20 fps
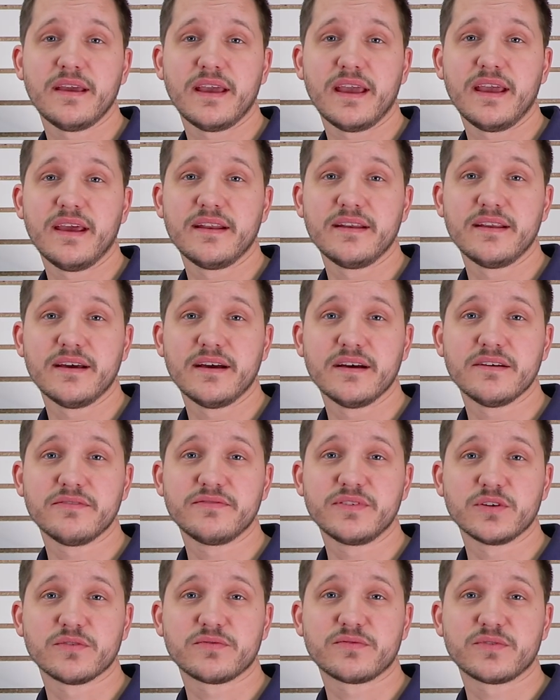And
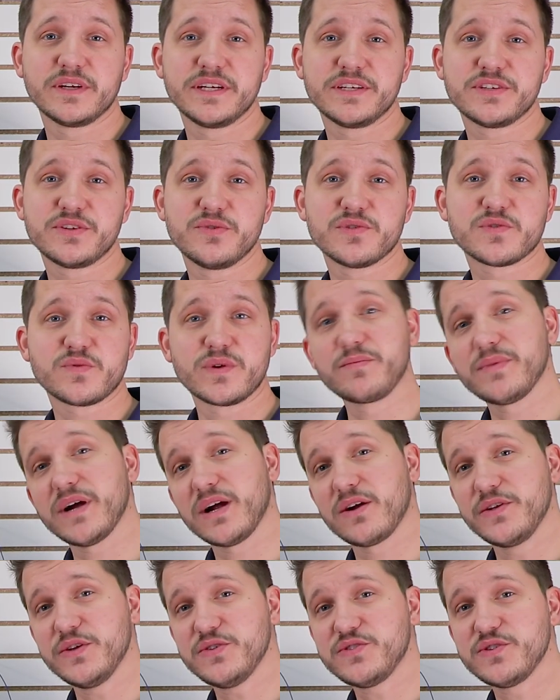feel free to swing by
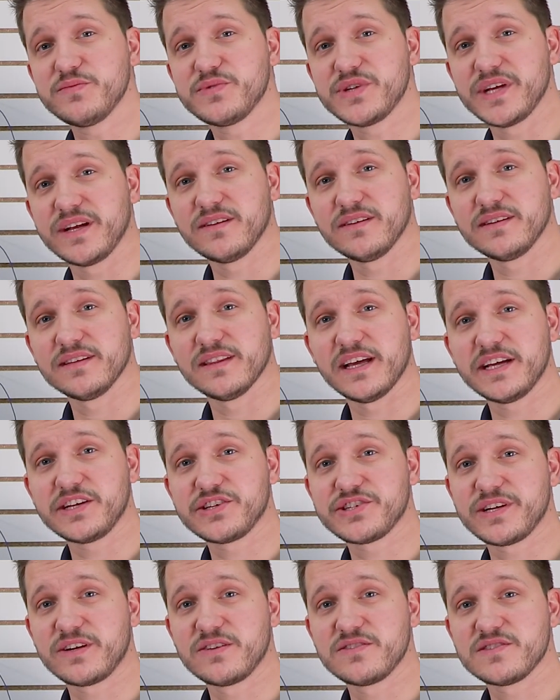our YouTube channel and like,
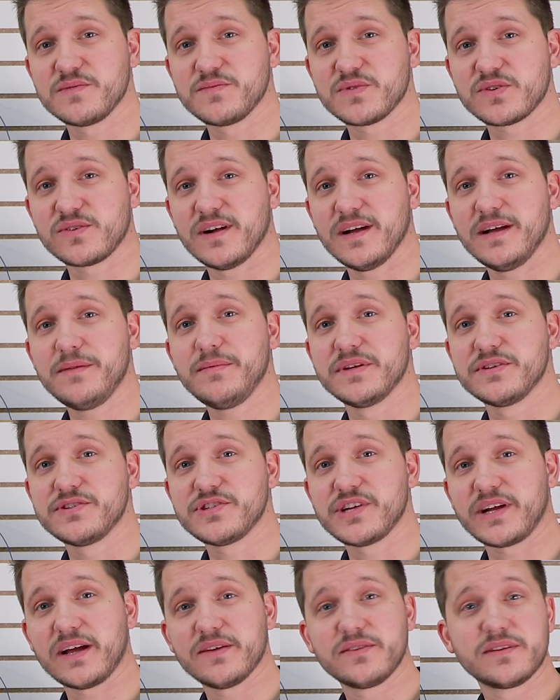share, and subscribe, and
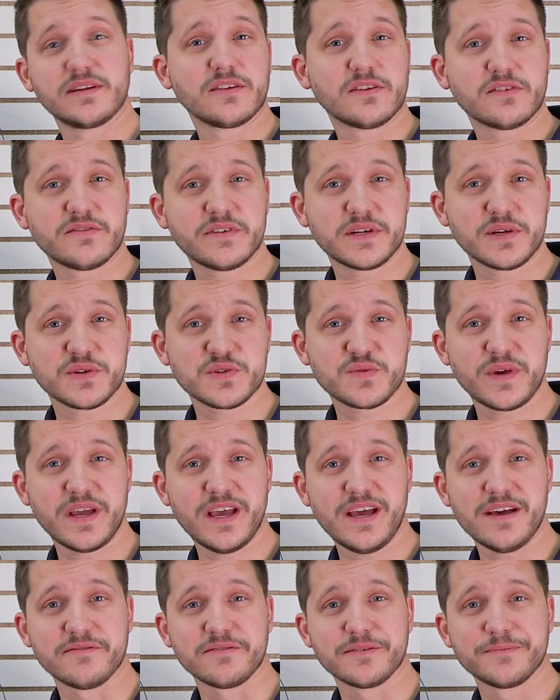check out the other videos we
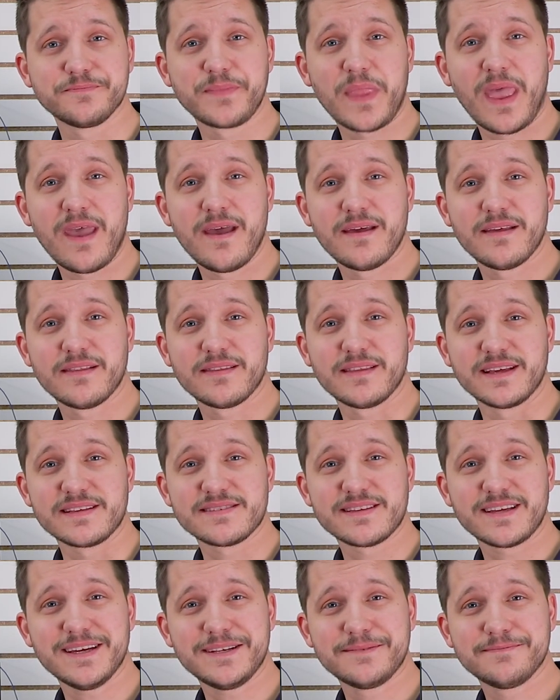have.
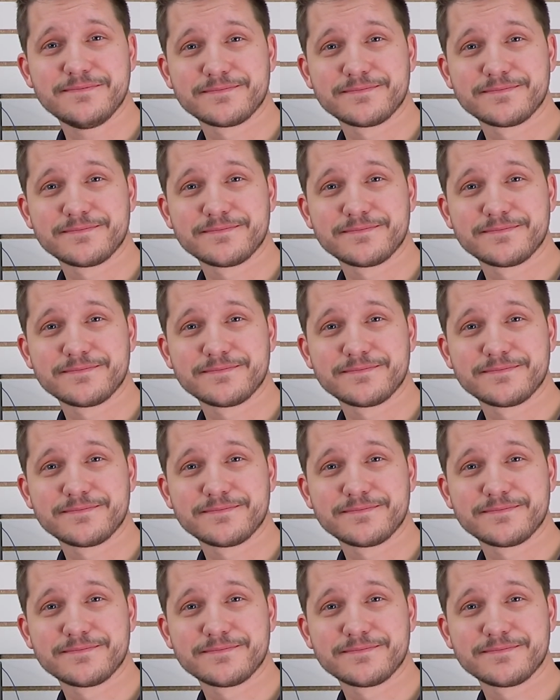Thanks again.